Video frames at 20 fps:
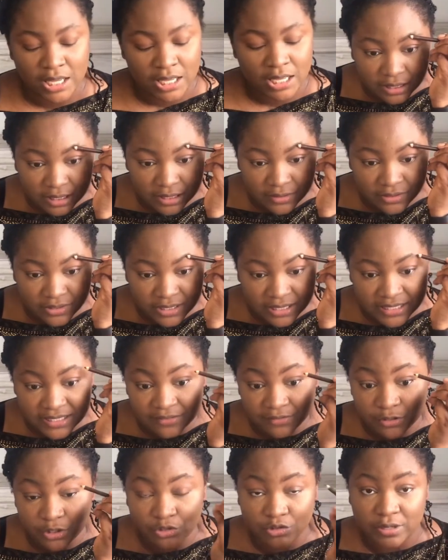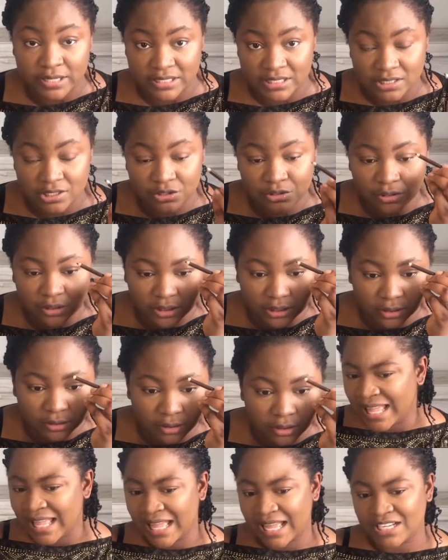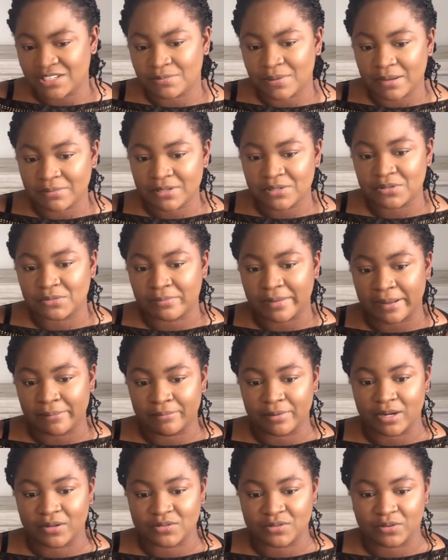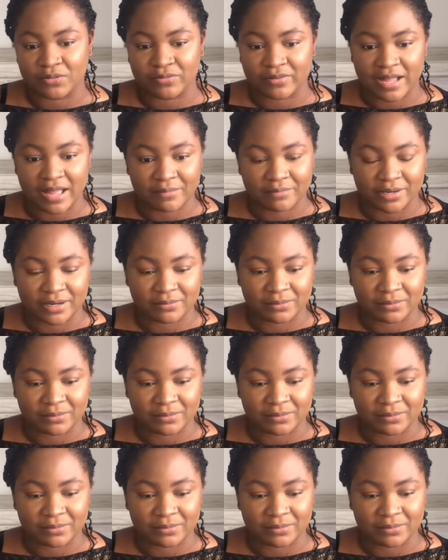Especially if you're transitioning. I should probably do my brows off camera